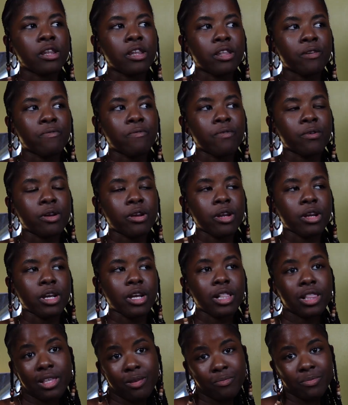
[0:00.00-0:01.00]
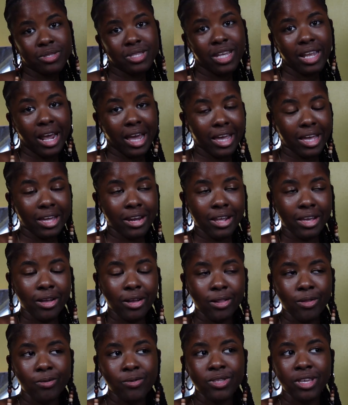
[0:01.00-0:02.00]
different clips that I can
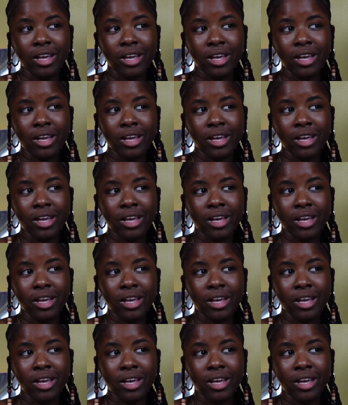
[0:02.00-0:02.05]
include.